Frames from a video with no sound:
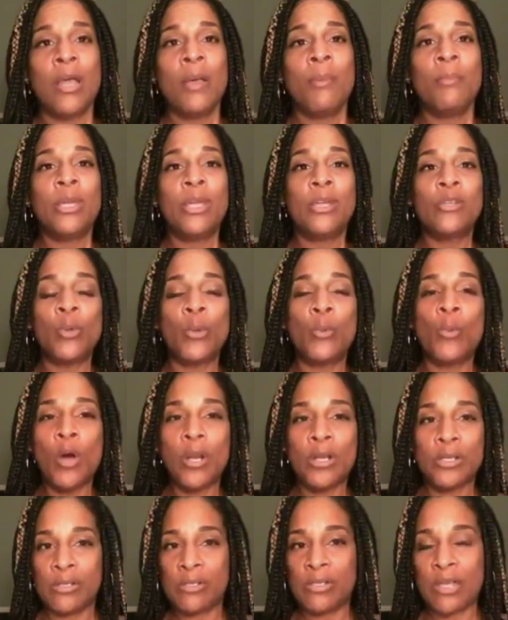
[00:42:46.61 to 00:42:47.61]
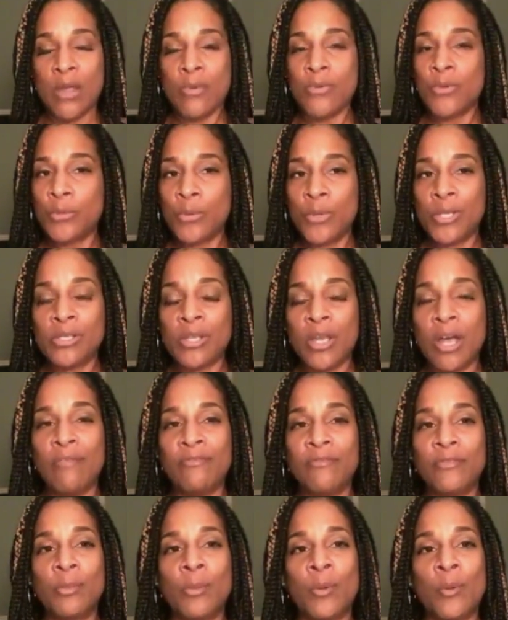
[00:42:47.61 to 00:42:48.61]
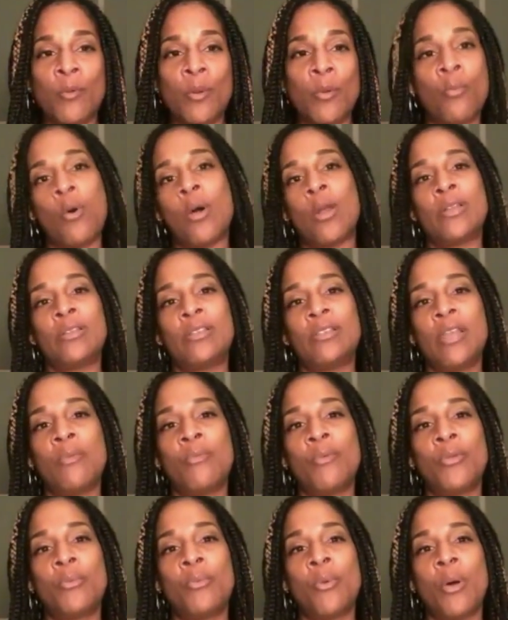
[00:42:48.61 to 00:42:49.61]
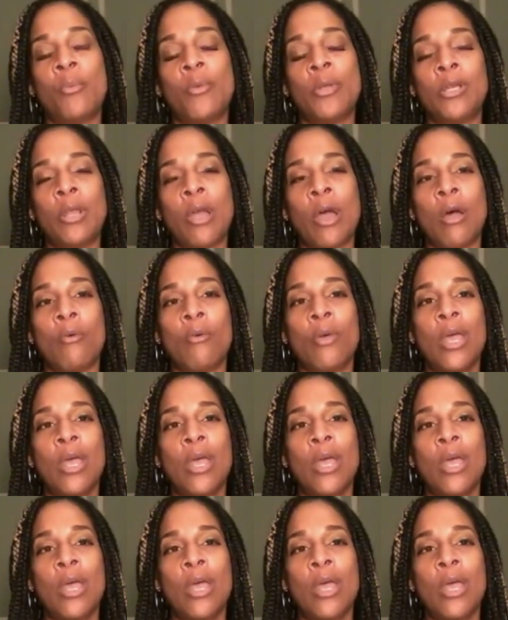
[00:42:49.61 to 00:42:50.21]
because we want to stay with what's comfortable and we want to stay with what we know.